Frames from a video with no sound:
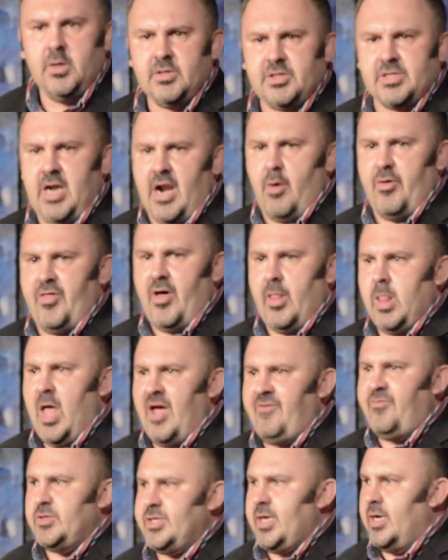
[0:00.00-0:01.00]
It's not how I thought
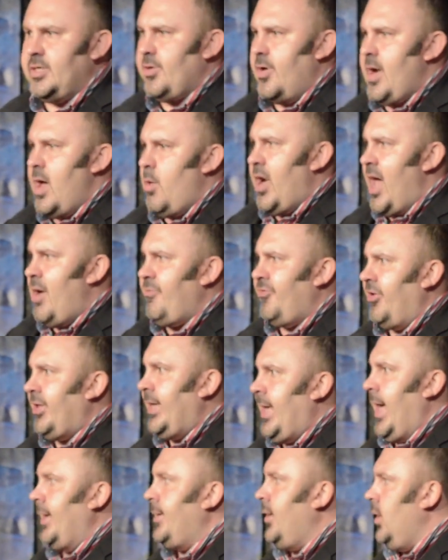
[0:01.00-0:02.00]
life was going to turn out when I was a
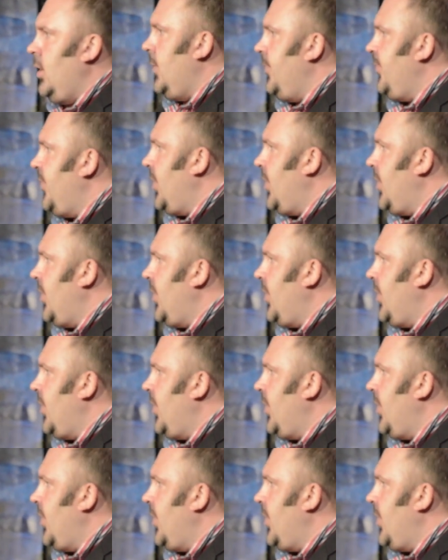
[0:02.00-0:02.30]
kid.